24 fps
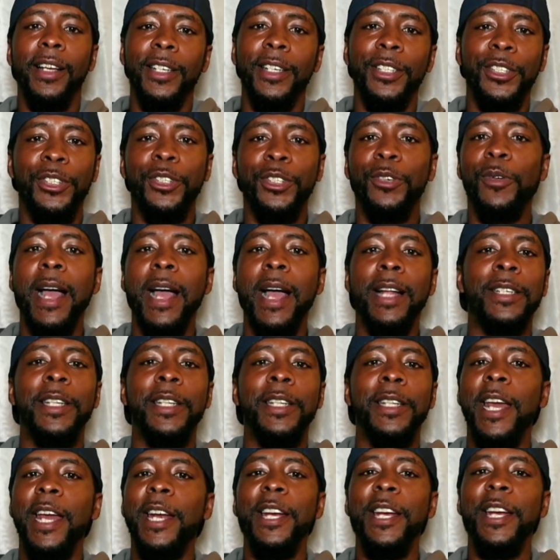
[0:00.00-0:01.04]
scratch
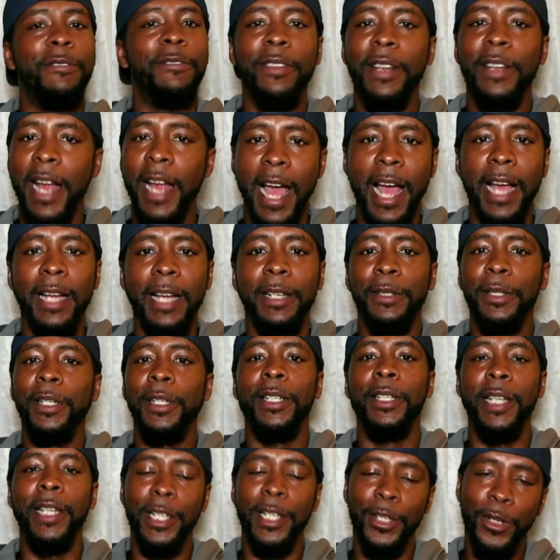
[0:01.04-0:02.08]
that. Enough of that.
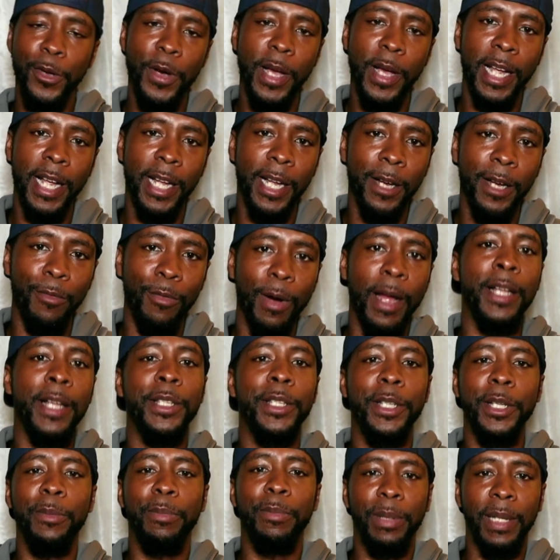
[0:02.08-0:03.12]
Let's go ahead and get right
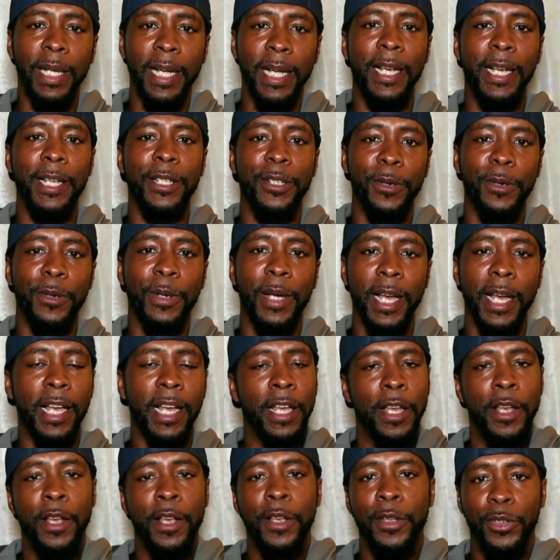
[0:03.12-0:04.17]
into the plays,
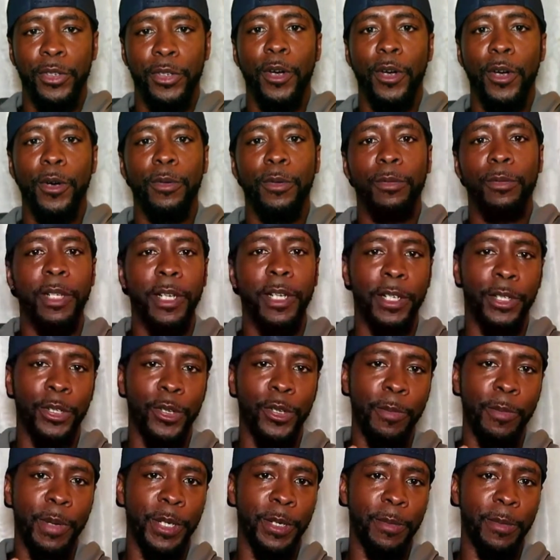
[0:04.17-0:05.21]
okay? So there's
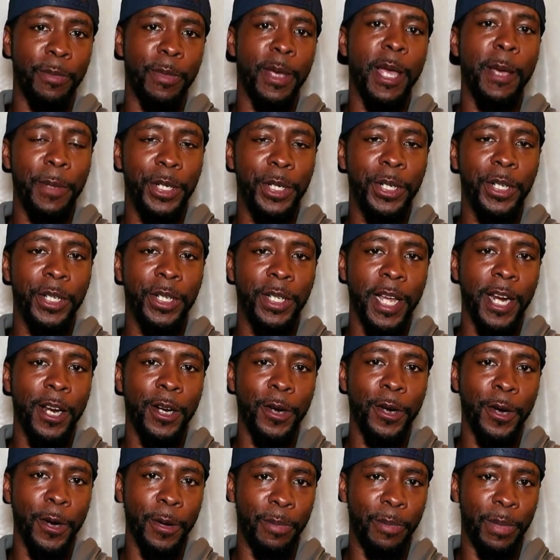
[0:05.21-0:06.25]
going to be some images that are
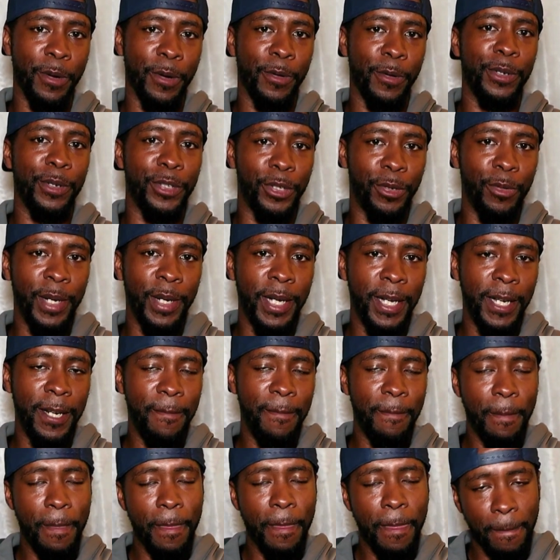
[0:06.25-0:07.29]
going to appear on the
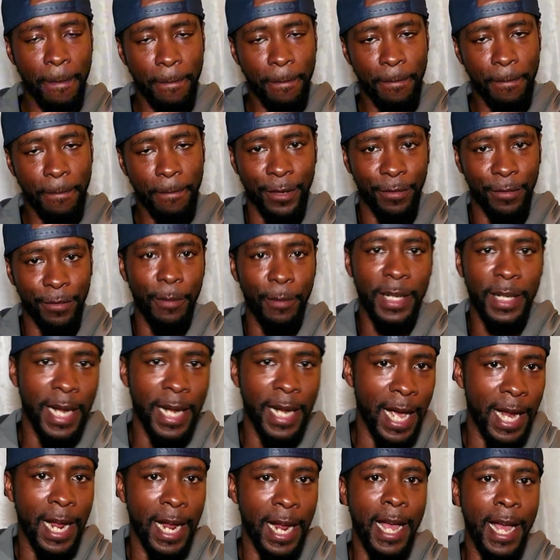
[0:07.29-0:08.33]
screen. That's from a
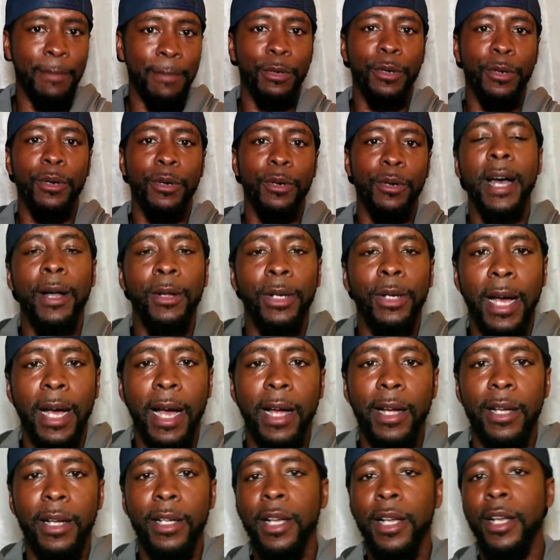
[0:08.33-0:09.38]
data app called
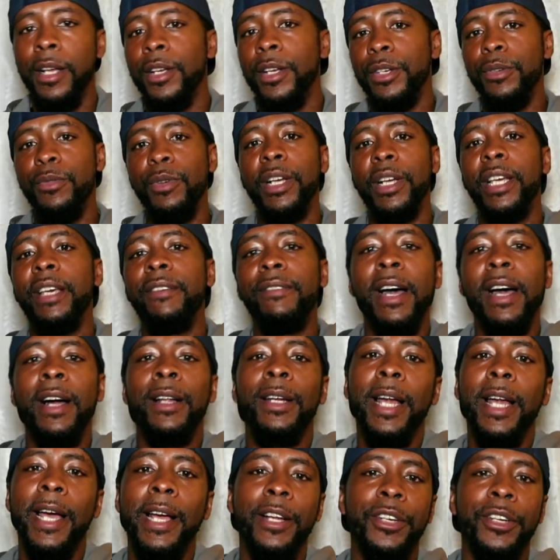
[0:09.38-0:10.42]
Outlier. You want to give
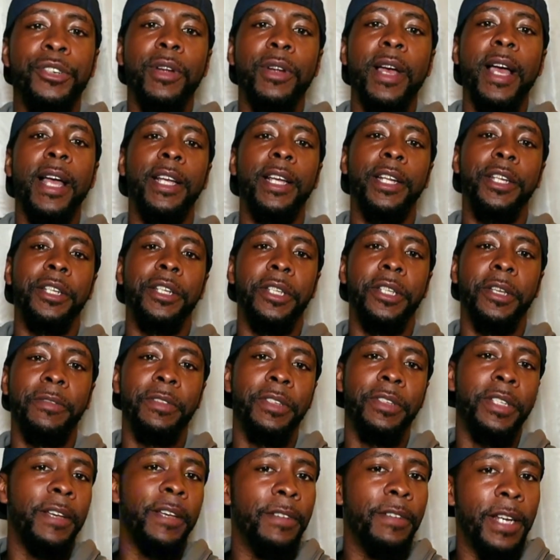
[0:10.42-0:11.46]
Outlier a try, get yourself a
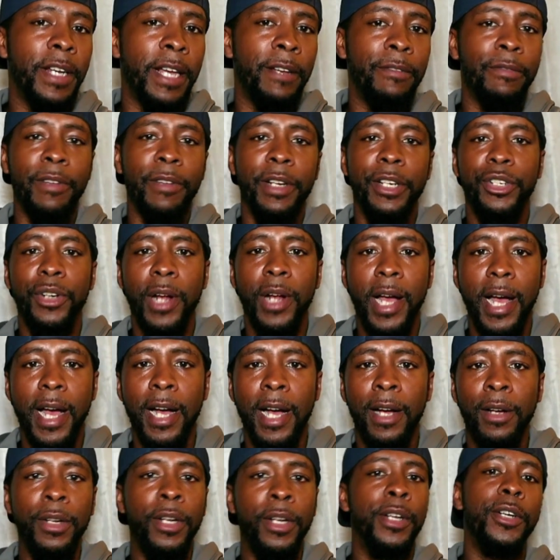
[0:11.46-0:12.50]
7-day free
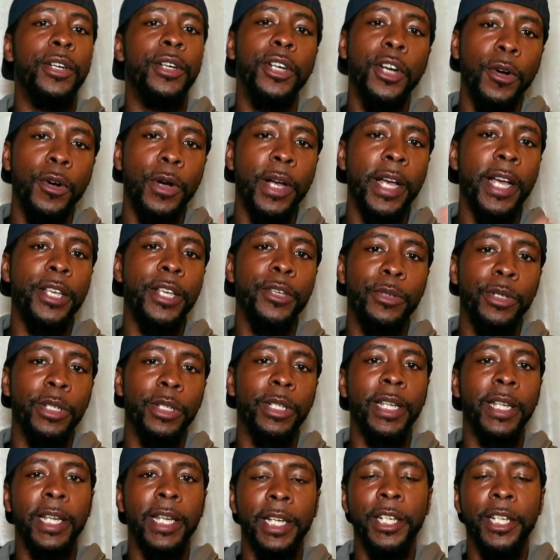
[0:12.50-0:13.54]
trial. Go ahead, use the
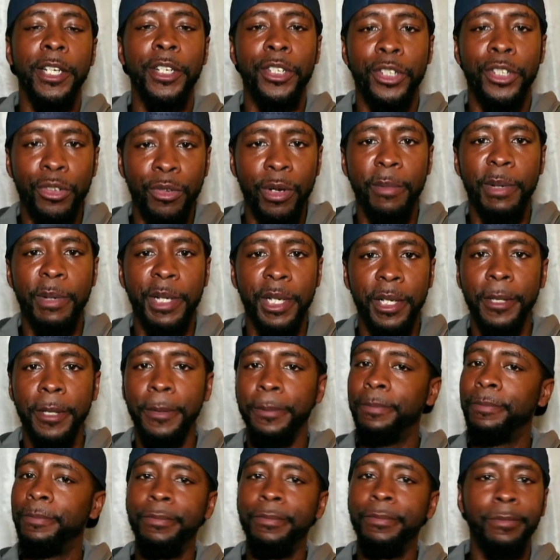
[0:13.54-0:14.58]
link in the
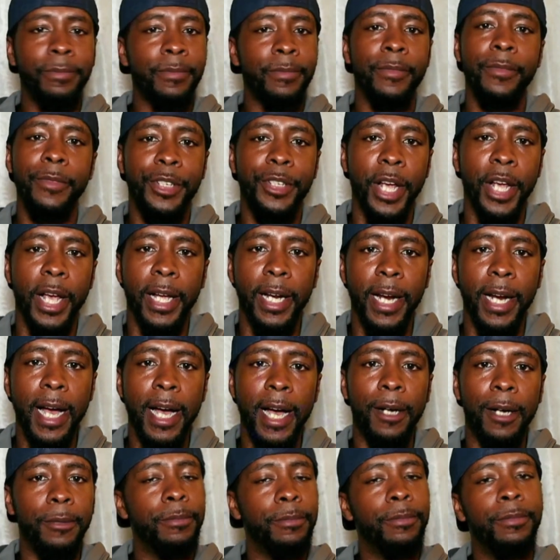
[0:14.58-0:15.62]
description. Check it
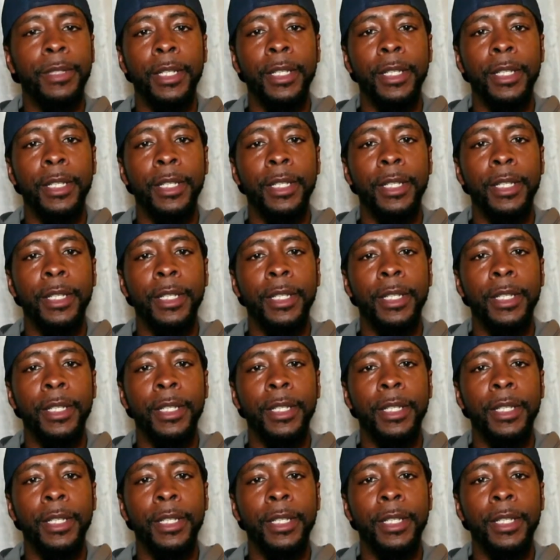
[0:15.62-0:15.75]
out.